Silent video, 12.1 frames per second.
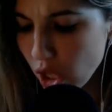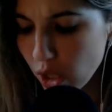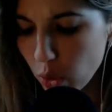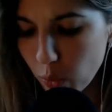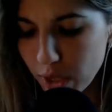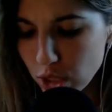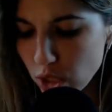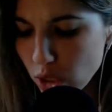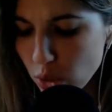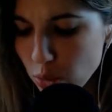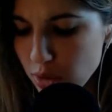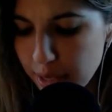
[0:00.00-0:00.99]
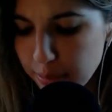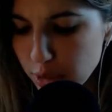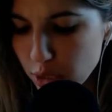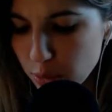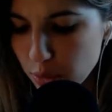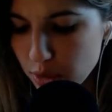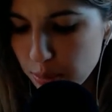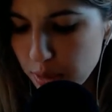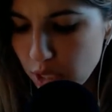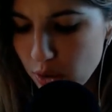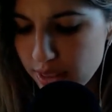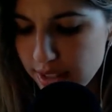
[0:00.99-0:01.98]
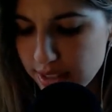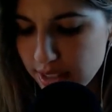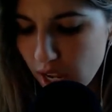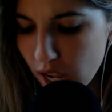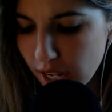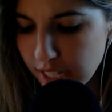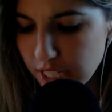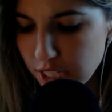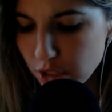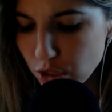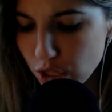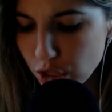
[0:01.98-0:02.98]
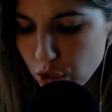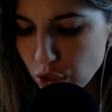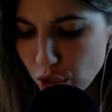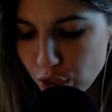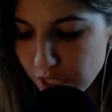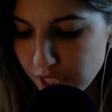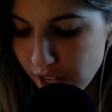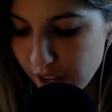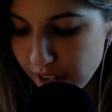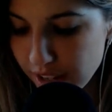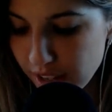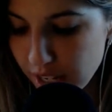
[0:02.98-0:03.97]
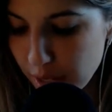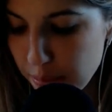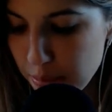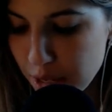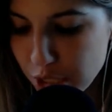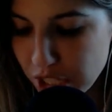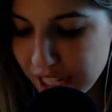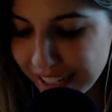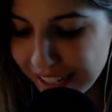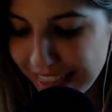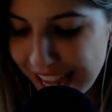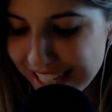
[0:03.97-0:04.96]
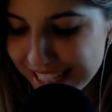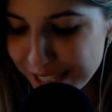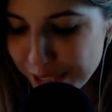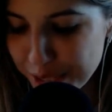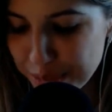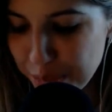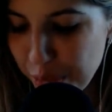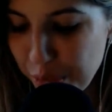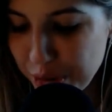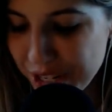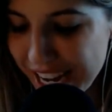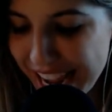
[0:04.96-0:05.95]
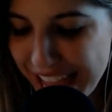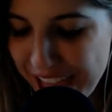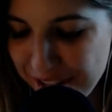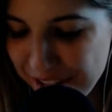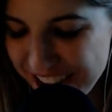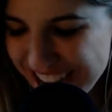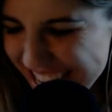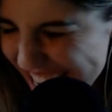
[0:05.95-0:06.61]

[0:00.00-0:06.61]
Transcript: "When 2 Neptunes appear in the sky, it is a sure sign that a midget in glasses is born Harry."